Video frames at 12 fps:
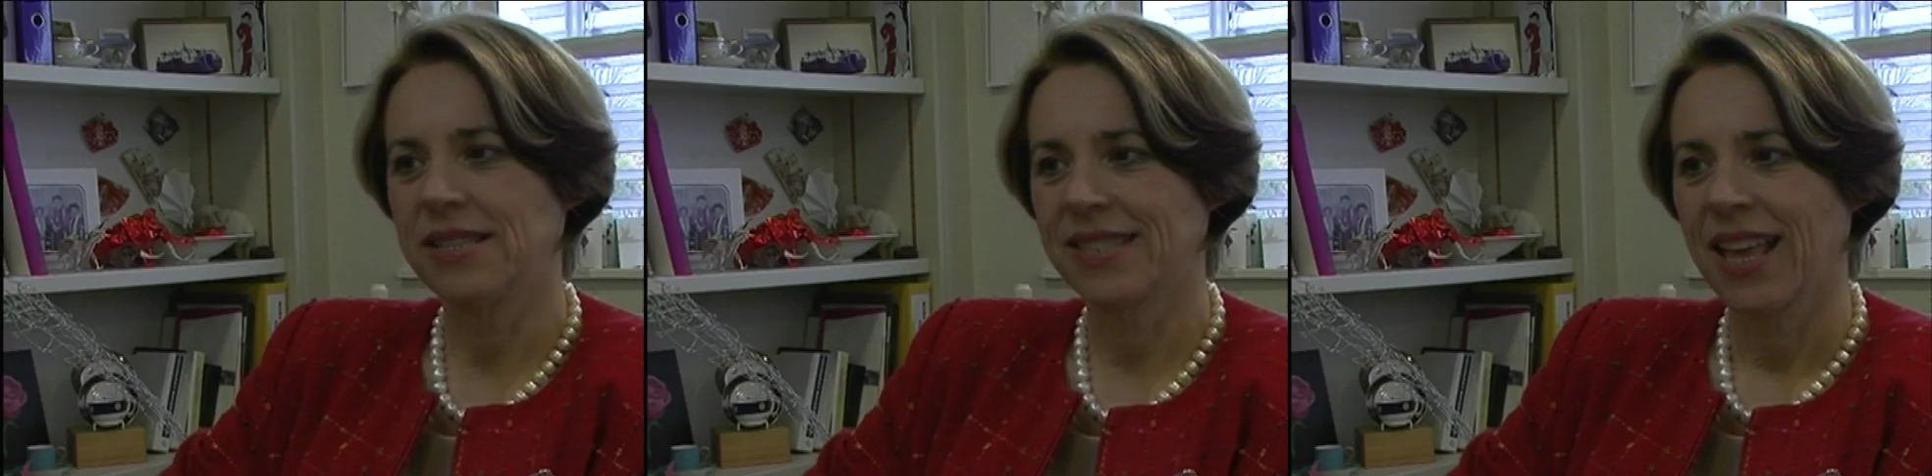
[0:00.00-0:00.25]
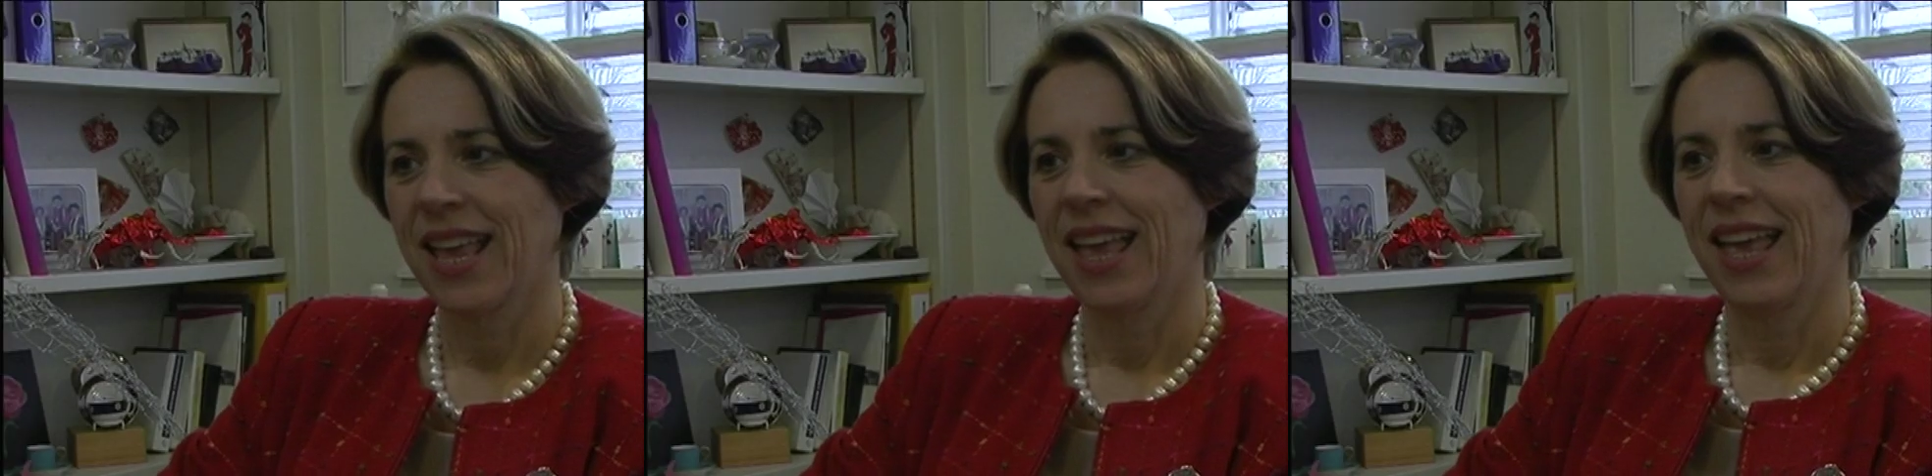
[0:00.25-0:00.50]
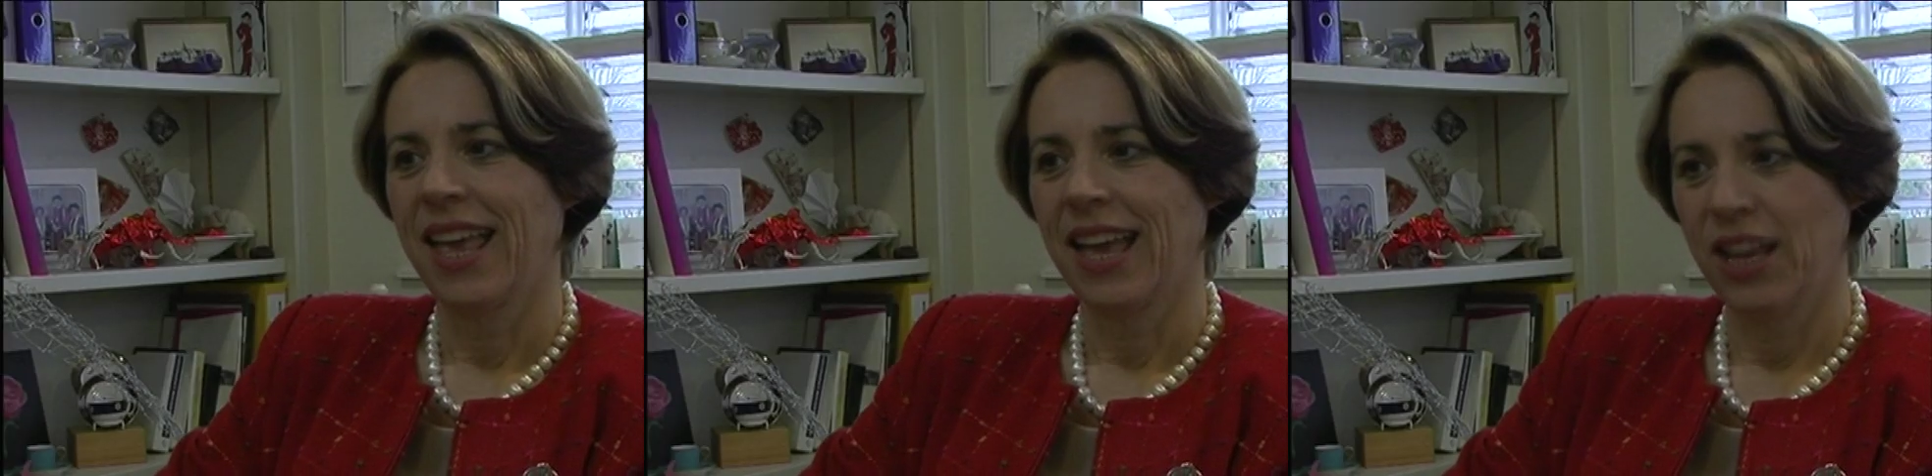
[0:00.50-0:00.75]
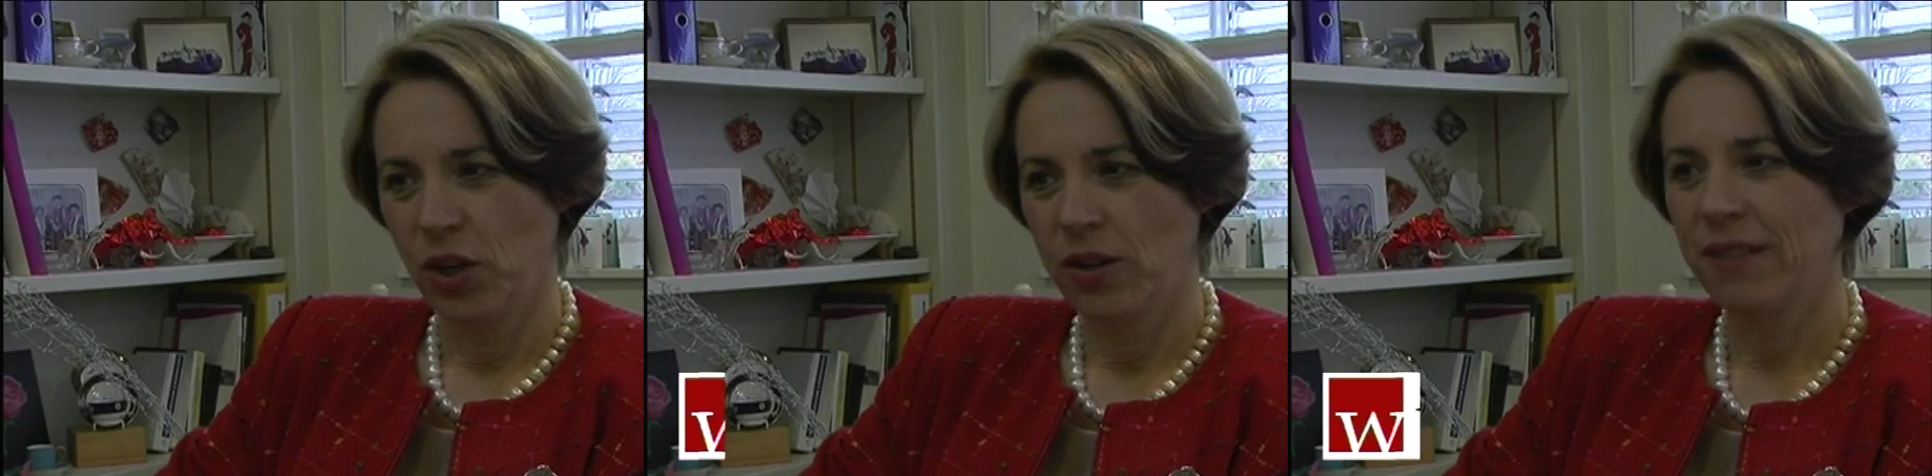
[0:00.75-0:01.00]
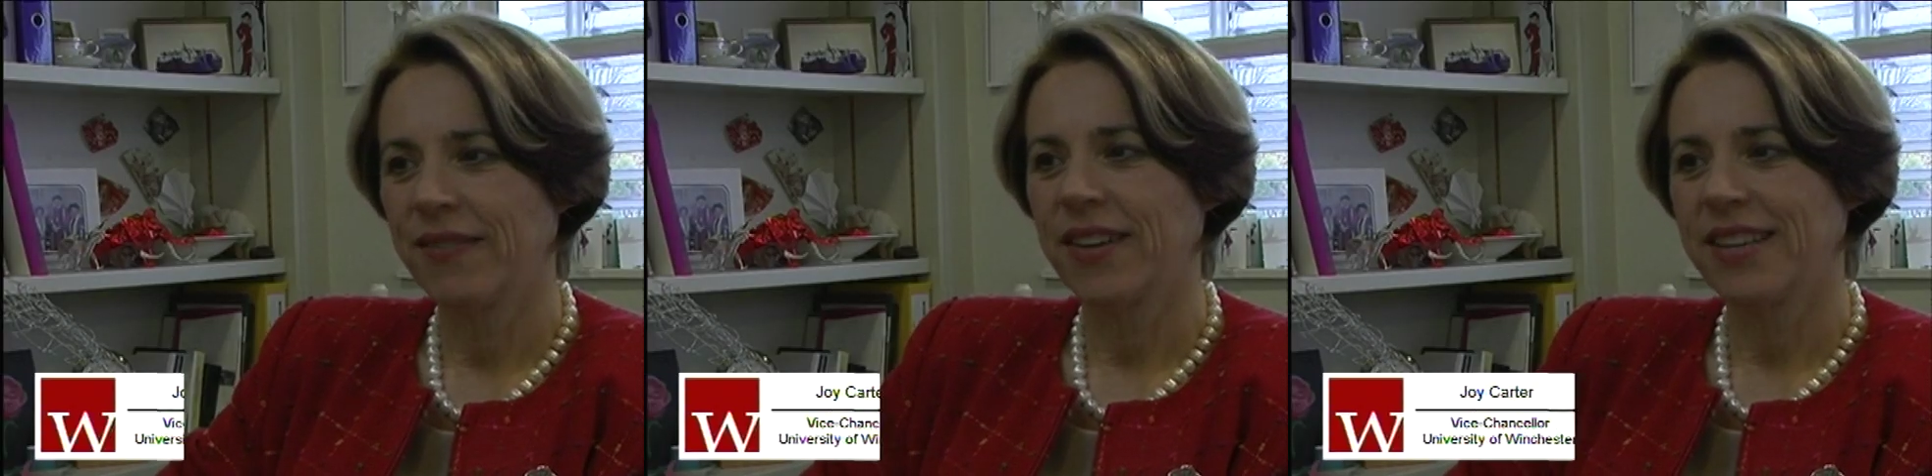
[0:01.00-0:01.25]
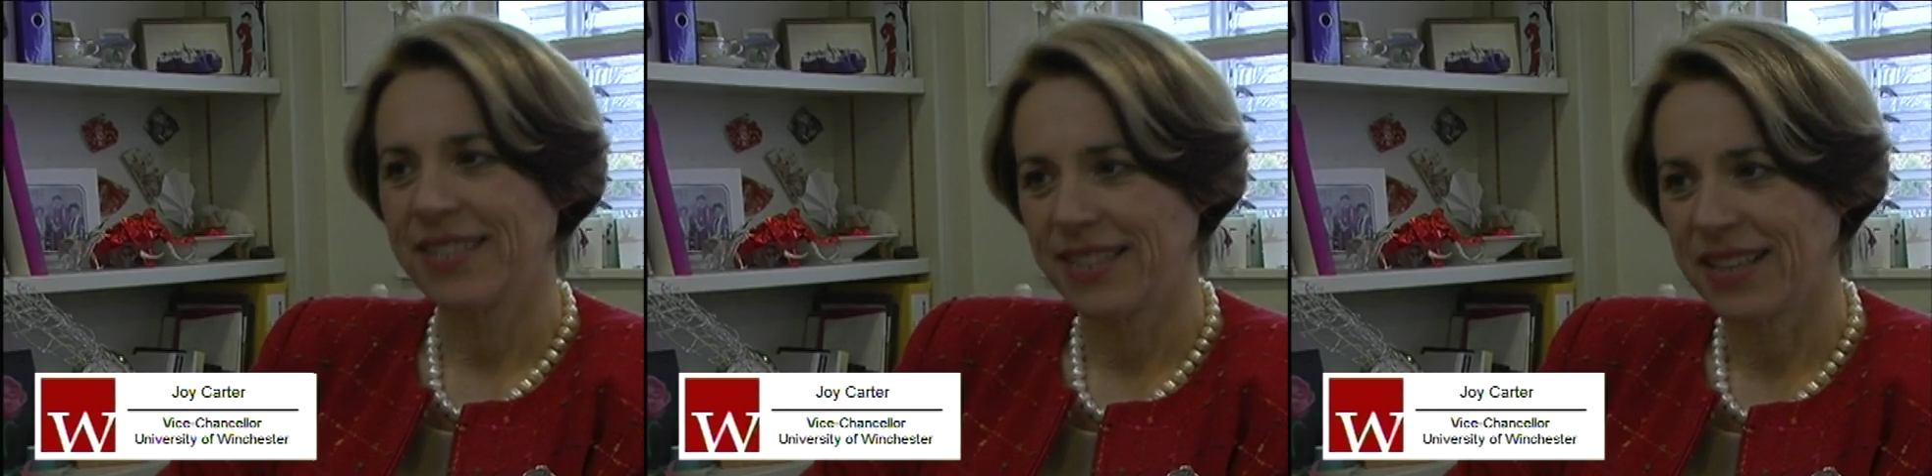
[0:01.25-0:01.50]
is a
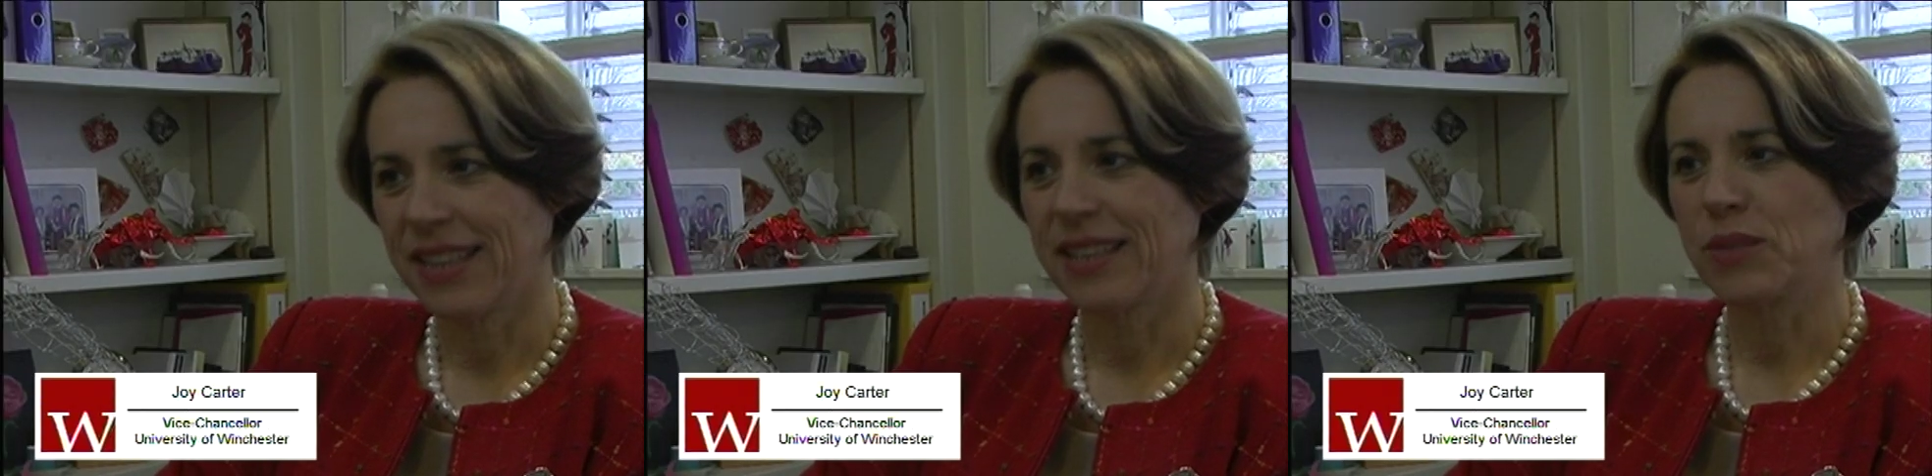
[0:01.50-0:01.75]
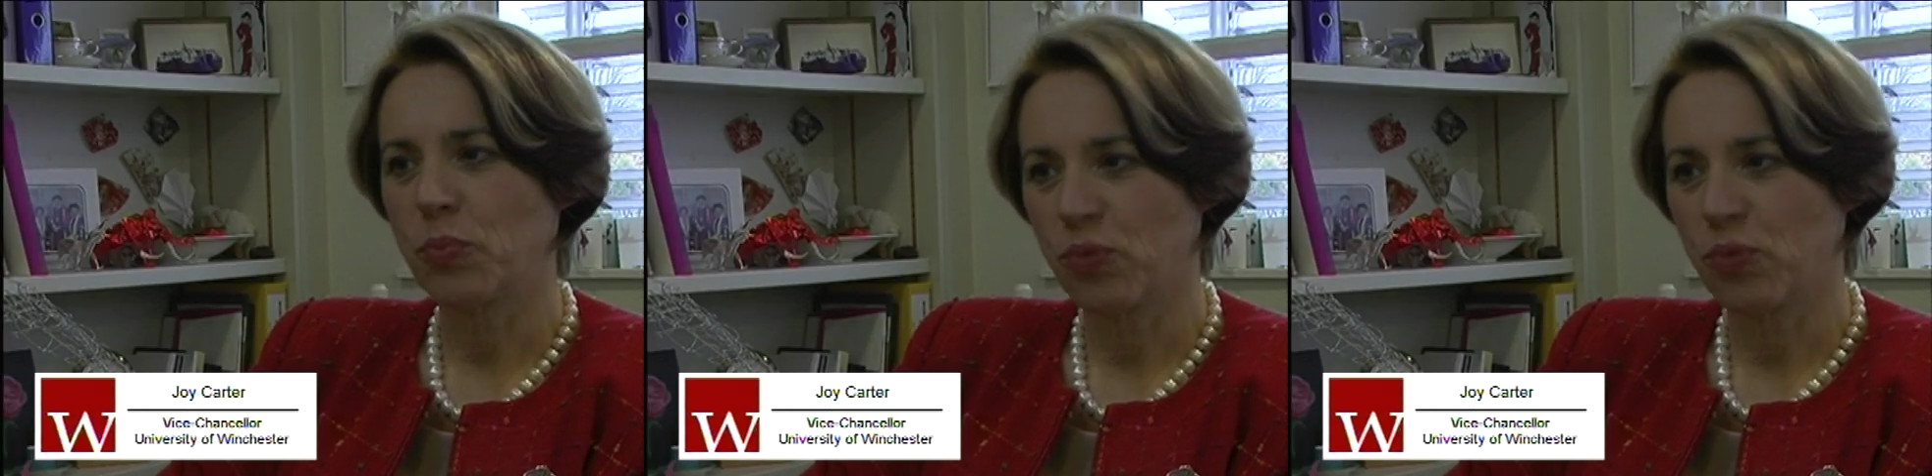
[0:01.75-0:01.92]
university that's